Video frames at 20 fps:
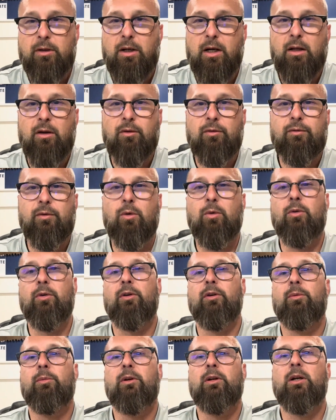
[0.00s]
I look forward
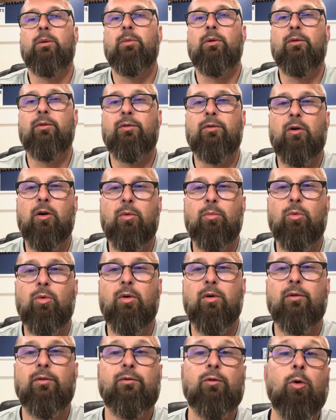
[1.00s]
to becoming far more
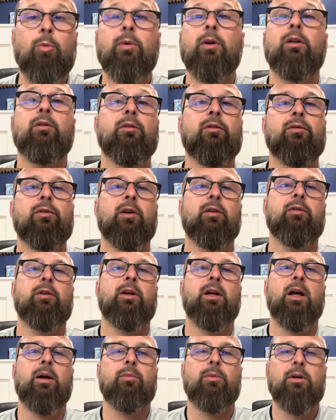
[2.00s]
informative in front of a
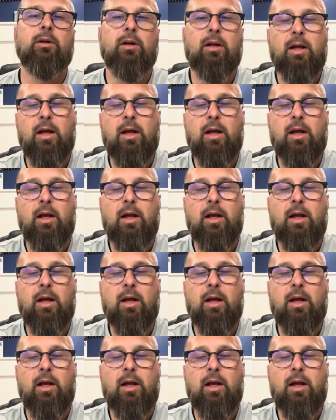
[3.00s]
camera.